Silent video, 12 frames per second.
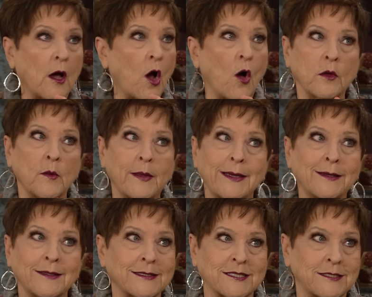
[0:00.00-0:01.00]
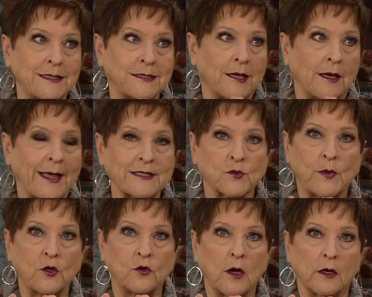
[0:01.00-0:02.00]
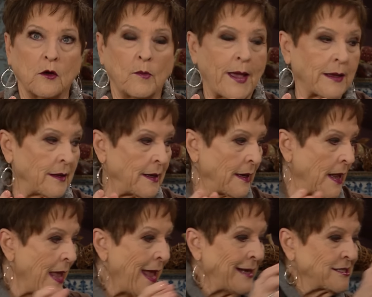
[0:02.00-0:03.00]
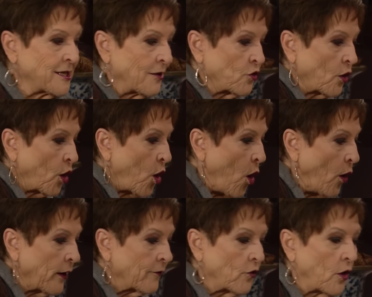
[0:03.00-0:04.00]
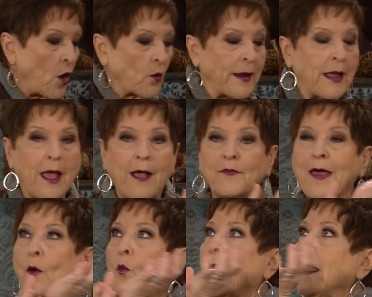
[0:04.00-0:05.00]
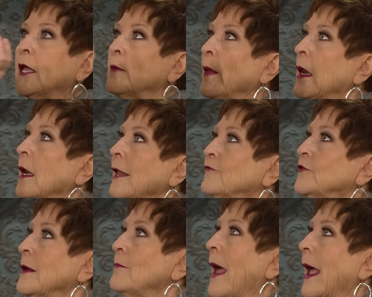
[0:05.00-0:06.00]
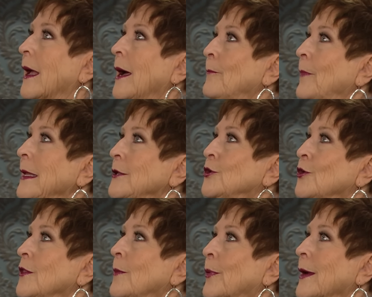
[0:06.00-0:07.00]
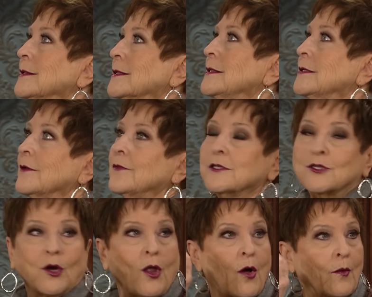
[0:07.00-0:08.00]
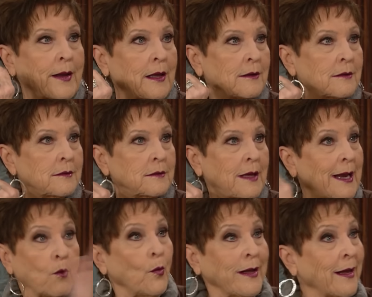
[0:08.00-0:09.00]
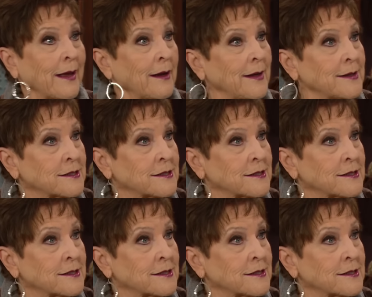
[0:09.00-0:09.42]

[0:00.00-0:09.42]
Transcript: Oh, we went into this detail last week. You got to go back and get it. He sent the Lord of glory that we could be lifted back up Praise into the God. presence of His glory and it wouldn't kill us.